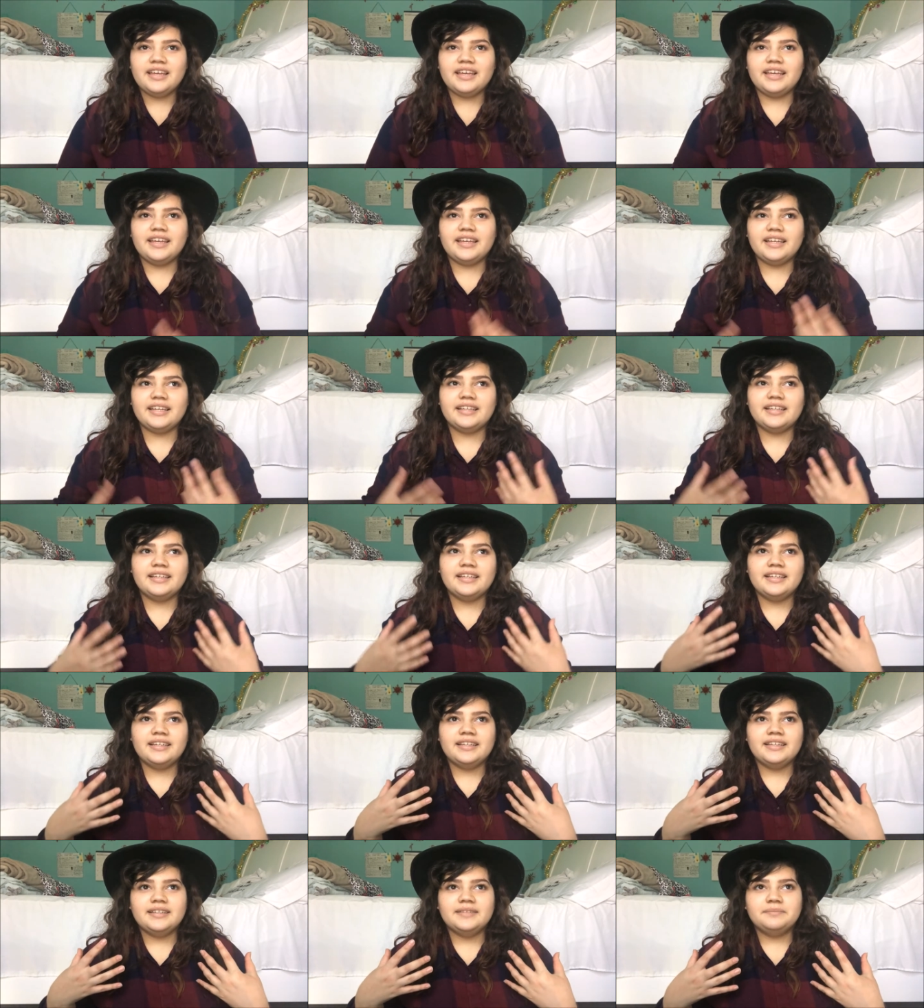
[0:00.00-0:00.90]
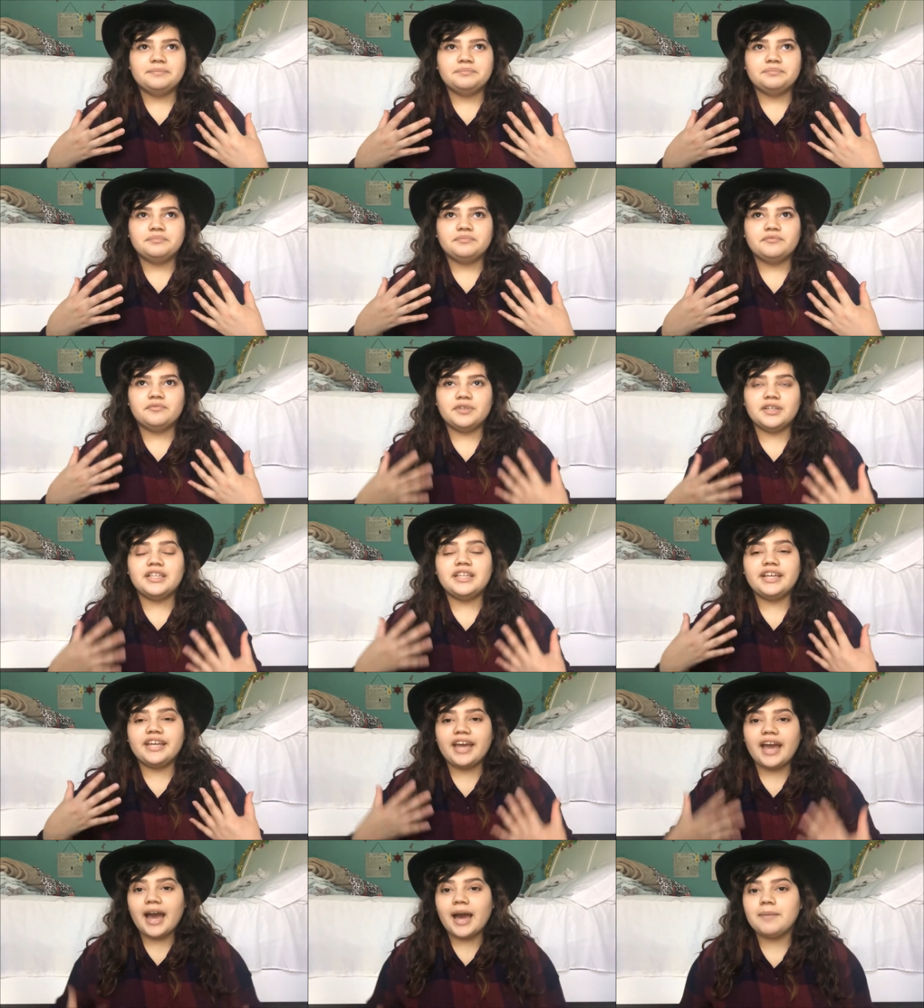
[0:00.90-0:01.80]
It really
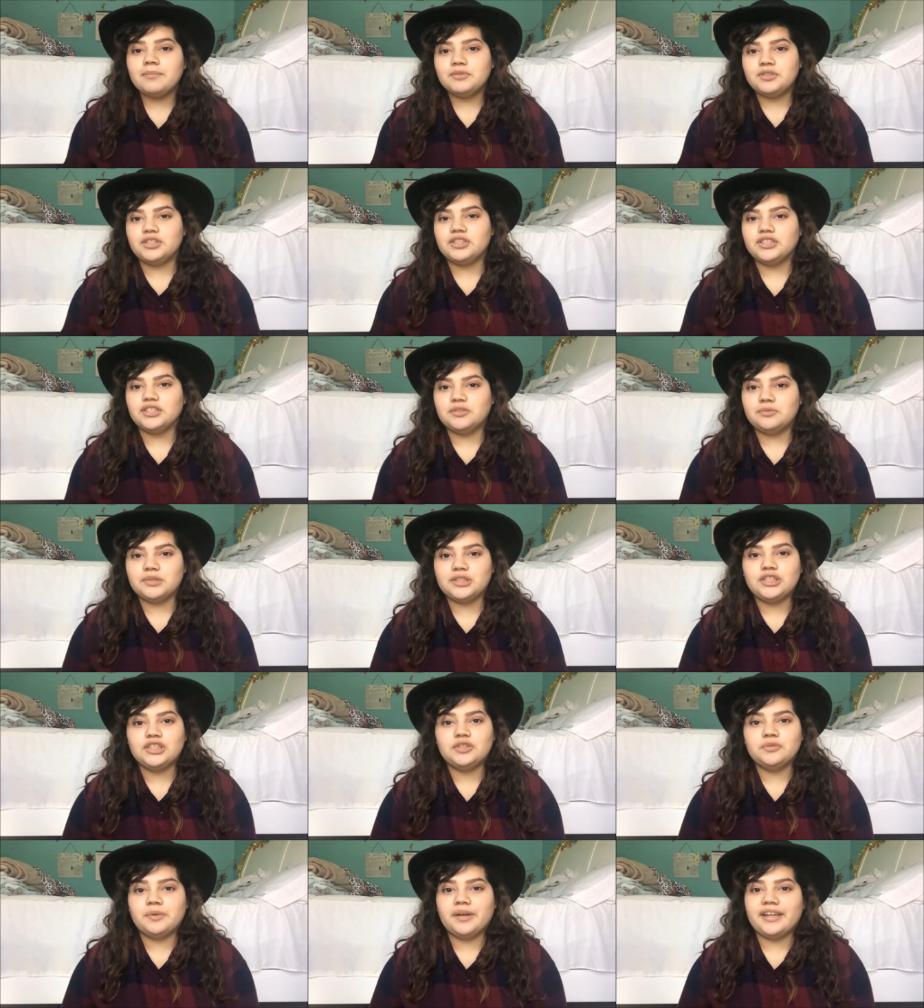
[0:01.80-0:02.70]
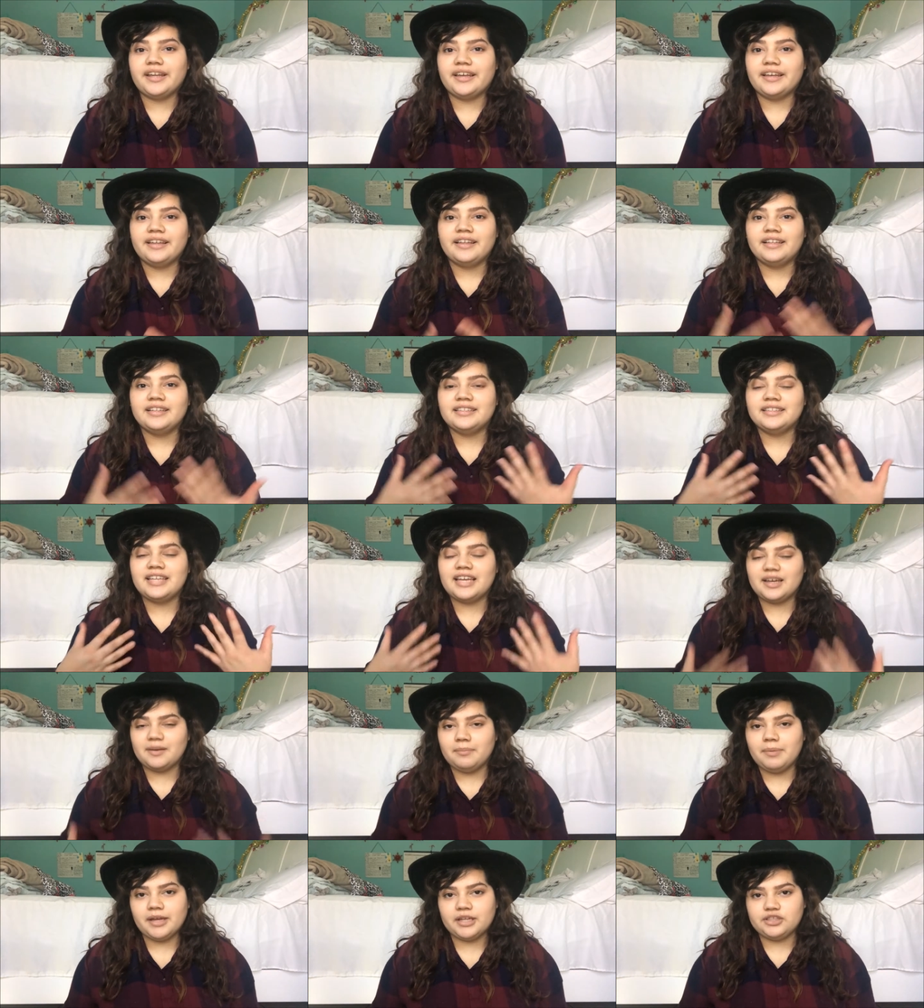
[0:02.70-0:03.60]
captures what you want to
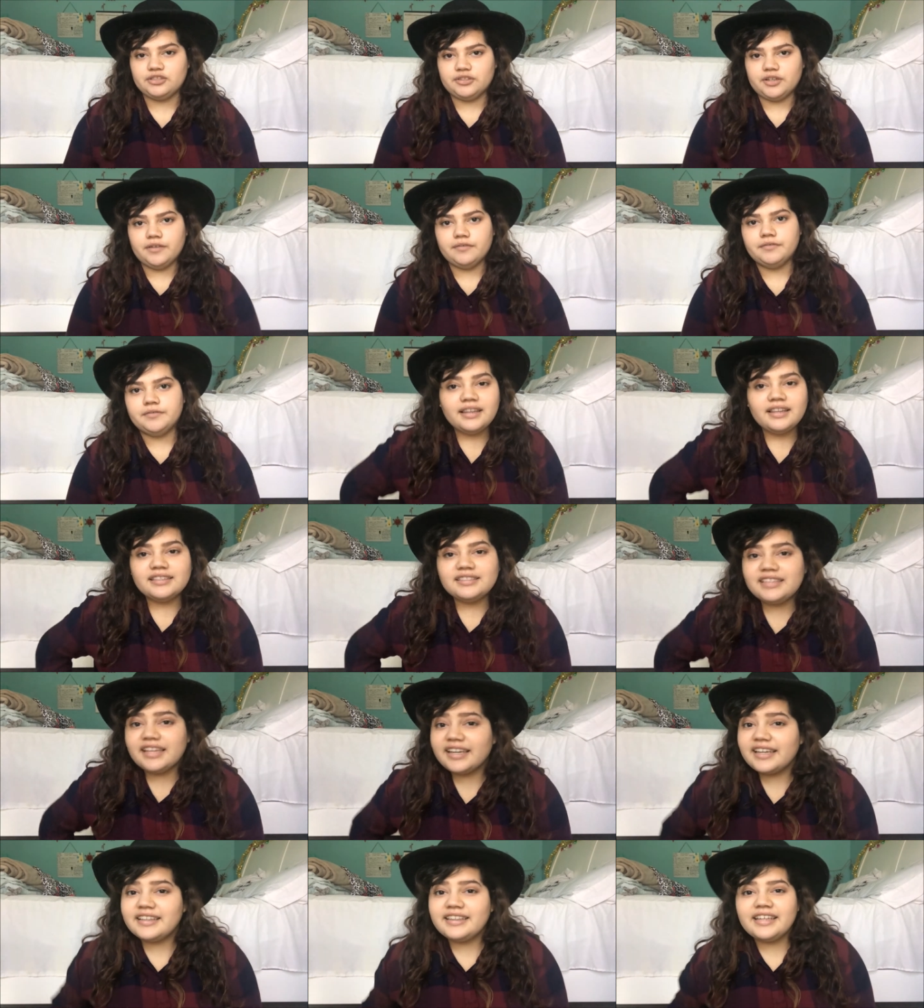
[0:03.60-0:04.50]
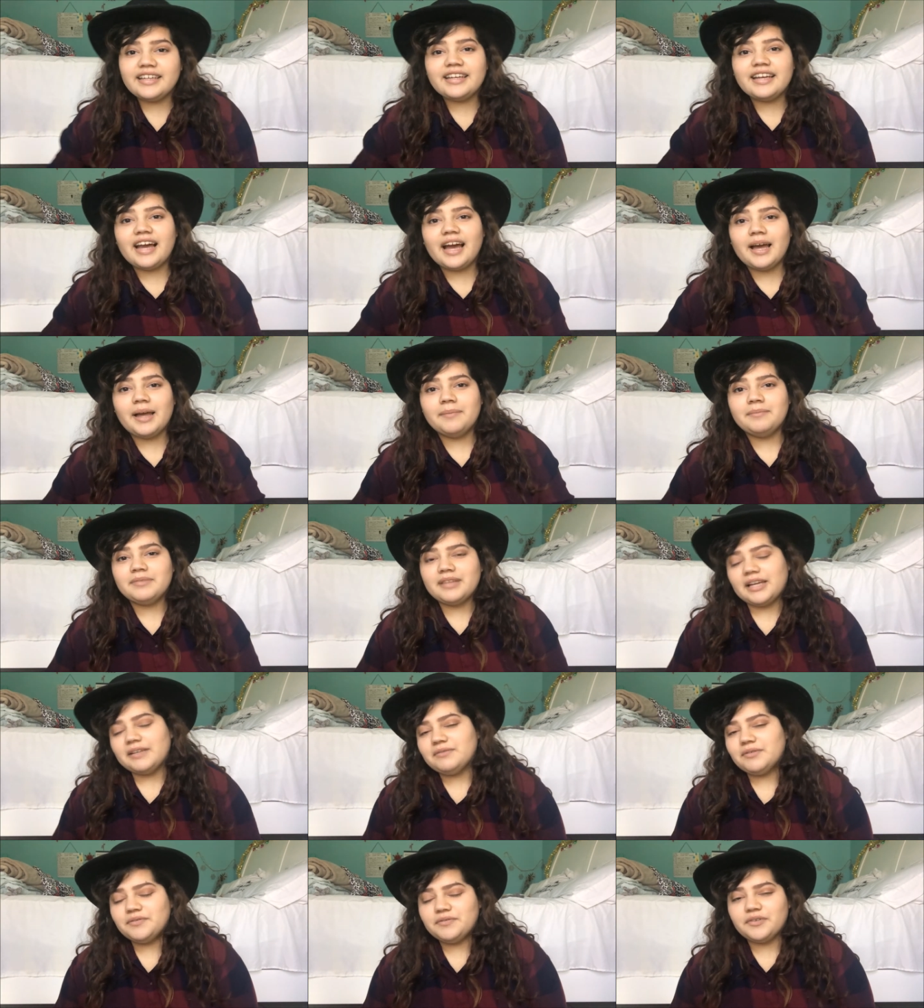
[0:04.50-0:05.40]
take a picture of. The second thing I'm
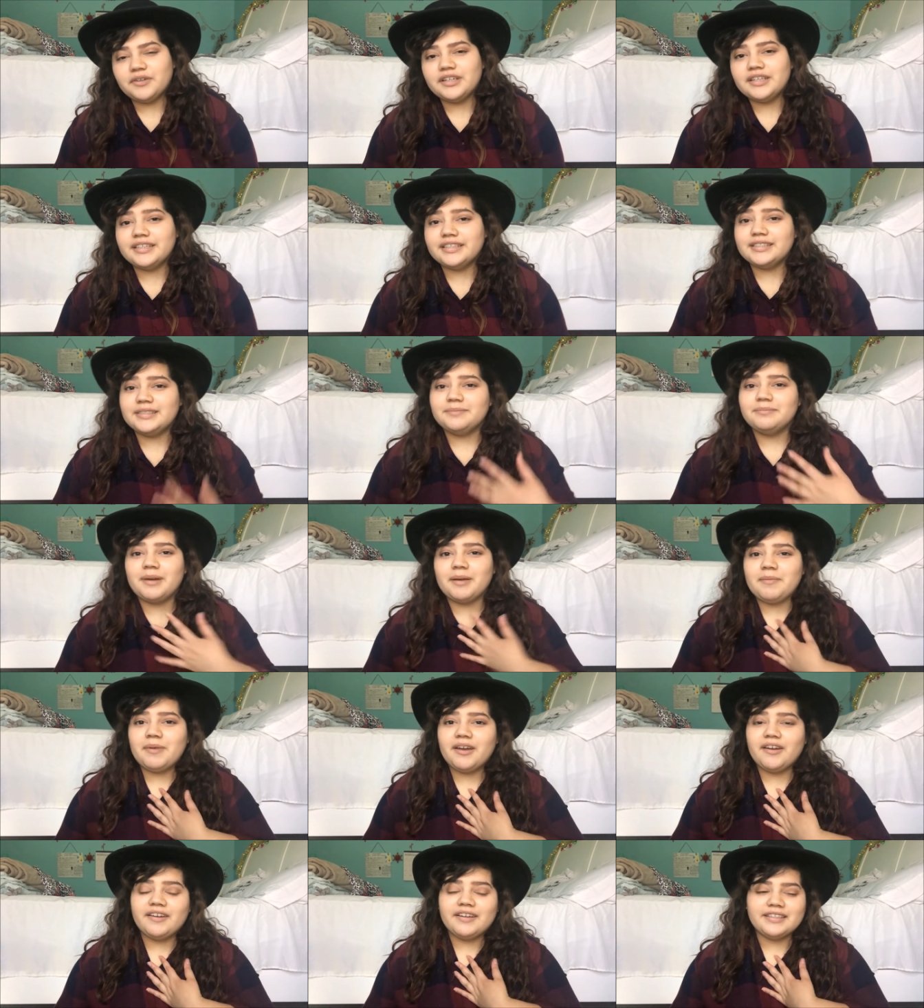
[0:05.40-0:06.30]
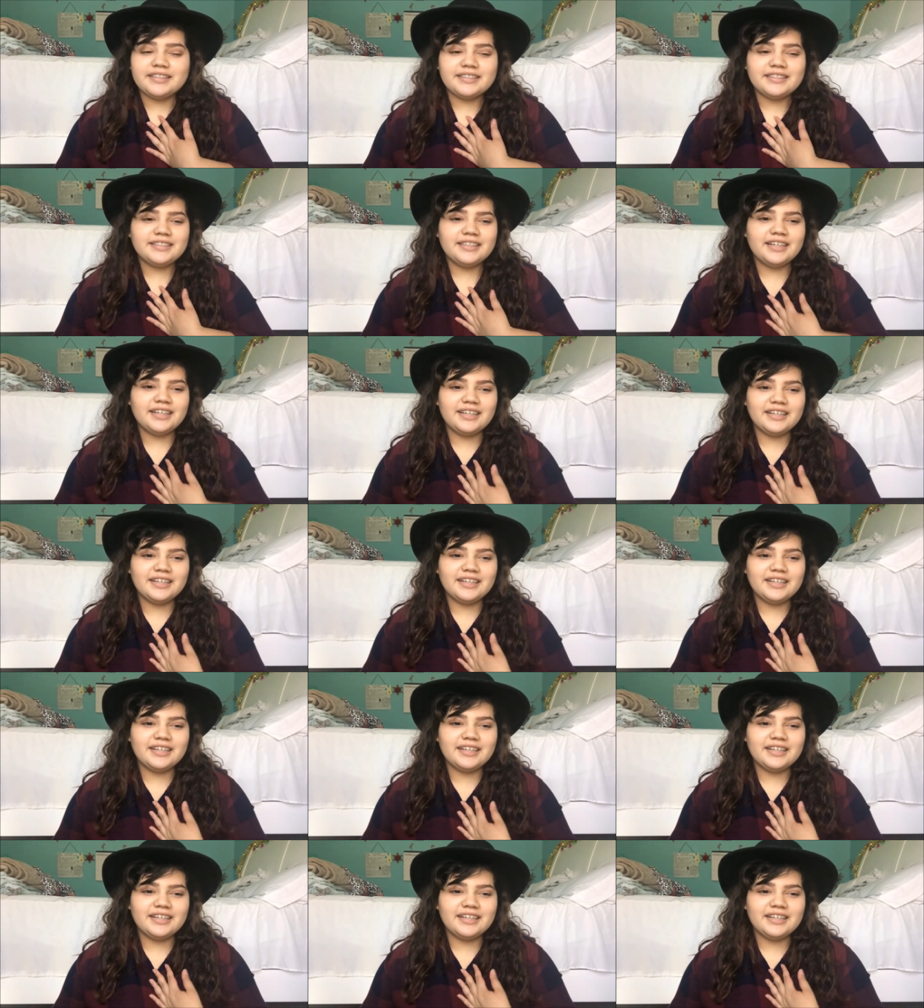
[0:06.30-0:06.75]
thankful for is my parents.